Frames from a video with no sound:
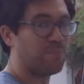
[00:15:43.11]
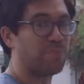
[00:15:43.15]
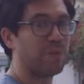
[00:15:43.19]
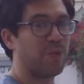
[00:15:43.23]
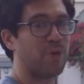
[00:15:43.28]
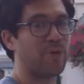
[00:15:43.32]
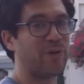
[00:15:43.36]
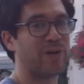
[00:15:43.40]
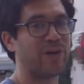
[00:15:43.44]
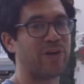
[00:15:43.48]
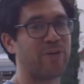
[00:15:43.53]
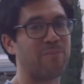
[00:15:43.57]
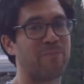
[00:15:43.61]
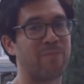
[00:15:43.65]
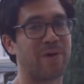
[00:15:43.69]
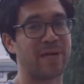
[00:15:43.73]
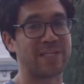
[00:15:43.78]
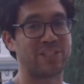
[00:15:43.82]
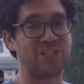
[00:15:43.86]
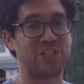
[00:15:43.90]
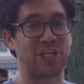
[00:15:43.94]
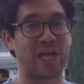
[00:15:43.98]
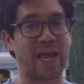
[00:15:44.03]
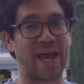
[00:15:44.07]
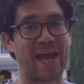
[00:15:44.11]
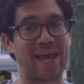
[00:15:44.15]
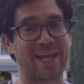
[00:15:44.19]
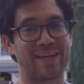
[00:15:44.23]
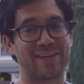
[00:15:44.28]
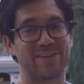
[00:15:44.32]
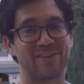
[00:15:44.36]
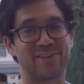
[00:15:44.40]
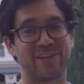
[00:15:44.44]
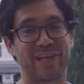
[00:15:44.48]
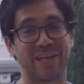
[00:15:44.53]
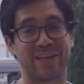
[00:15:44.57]
blowing up my chat,
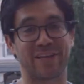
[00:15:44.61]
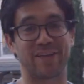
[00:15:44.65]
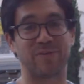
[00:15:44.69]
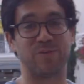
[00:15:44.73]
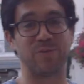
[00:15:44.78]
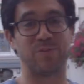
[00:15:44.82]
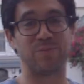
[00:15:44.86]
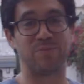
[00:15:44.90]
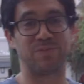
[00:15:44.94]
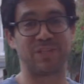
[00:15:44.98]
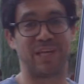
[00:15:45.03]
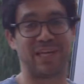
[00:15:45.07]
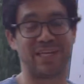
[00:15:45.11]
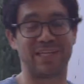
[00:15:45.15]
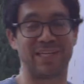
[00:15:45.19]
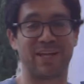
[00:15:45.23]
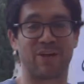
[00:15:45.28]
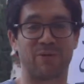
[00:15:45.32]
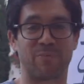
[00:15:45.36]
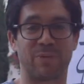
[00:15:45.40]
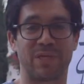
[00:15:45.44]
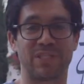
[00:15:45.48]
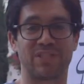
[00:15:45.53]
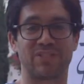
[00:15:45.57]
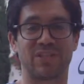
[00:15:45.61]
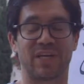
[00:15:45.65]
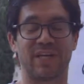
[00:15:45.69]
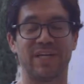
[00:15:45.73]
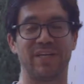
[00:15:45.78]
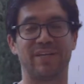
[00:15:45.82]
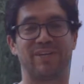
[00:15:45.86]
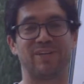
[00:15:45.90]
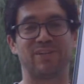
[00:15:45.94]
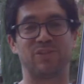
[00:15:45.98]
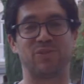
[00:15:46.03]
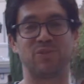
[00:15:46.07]
like it would take down my
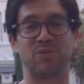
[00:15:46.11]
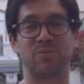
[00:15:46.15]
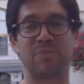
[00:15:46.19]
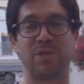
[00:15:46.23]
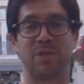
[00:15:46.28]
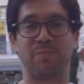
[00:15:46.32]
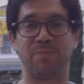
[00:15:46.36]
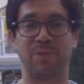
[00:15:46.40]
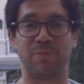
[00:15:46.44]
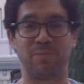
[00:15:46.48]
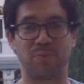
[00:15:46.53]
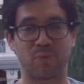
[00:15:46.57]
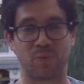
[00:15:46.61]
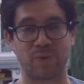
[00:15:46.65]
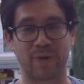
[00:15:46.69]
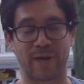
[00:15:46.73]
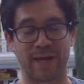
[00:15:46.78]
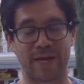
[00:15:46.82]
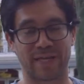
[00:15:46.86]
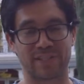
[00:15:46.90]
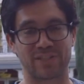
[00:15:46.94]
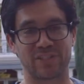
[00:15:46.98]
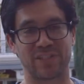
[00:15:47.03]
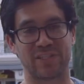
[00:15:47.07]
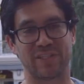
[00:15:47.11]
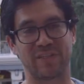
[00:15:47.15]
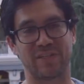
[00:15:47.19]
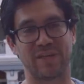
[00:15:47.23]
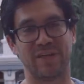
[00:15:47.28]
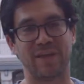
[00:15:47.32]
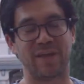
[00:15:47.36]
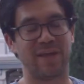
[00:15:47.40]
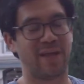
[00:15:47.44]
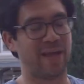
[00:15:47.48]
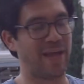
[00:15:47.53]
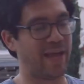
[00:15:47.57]
site because too many people were asking.
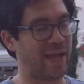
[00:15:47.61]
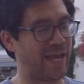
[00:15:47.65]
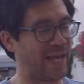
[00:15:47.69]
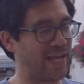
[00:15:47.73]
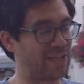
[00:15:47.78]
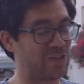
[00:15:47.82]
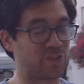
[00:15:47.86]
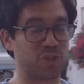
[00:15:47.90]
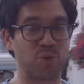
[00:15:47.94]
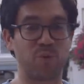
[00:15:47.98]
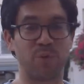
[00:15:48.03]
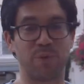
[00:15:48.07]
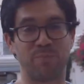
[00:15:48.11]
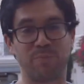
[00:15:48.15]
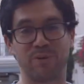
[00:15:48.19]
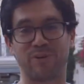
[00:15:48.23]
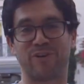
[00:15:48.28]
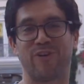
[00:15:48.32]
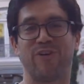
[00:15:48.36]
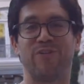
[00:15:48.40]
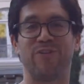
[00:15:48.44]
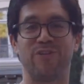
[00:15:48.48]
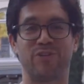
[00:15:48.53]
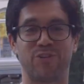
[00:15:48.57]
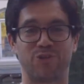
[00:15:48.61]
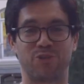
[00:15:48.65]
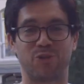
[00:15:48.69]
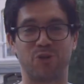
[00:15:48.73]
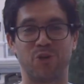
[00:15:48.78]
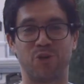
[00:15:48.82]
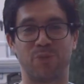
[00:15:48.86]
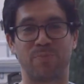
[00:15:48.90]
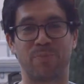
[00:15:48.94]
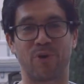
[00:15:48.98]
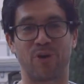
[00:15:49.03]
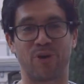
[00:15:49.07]
And so we put on this
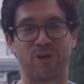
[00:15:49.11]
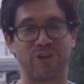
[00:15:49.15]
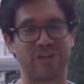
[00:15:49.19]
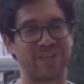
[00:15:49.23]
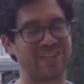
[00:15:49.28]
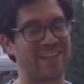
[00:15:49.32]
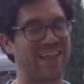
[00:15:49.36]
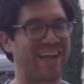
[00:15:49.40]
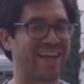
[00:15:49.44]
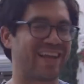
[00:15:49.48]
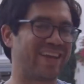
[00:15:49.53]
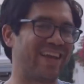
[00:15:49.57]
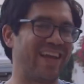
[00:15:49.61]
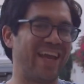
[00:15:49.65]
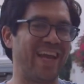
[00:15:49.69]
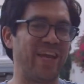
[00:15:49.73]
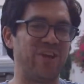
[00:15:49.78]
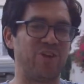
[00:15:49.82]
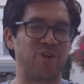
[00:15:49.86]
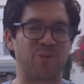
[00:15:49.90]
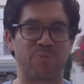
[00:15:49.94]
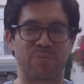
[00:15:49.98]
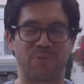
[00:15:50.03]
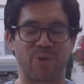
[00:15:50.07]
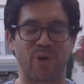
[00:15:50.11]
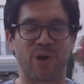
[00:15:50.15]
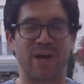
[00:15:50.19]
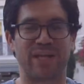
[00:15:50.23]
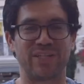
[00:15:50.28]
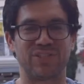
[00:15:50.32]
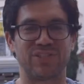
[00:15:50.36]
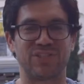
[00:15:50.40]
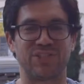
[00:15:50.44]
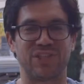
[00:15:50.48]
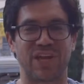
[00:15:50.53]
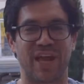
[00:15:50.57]
third party like
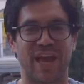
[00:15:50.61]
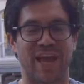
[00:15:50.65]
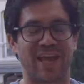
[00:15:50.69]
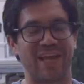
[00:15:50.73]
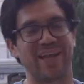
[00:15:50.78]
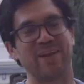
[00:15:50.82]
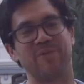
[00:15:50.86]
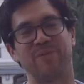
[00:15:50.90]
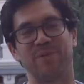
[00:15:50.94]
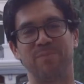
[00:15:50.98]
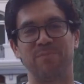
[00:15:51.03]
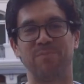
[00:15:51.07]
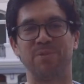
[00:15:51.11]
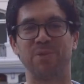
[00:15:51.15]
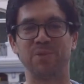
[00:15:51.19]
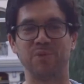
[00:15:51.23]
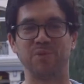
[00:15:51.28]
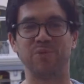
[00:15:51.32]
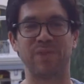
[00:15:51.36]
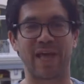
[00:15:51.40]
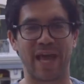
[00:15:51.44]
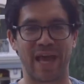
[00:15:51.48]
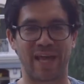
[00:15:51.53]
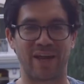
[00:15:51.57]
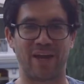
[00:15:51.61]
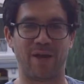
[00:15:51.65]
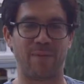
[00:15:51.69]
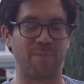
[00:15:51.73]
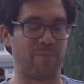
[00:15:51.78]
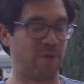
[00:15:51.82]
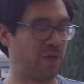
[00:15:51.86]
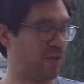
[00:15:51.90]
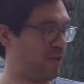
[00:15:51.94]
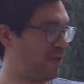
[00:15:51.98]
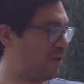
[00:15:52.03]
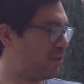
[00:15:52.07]
enterprise chat, and we blew that up.
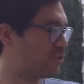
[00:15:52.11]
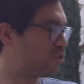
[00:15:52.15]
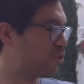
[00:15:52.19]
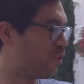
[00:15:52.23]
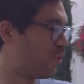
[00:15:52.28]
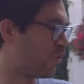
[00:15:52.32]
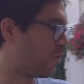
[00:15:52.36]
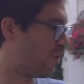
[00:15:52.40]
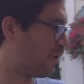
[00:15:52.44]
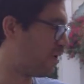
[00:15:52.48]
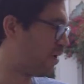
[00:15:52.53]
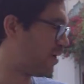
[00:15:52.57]
So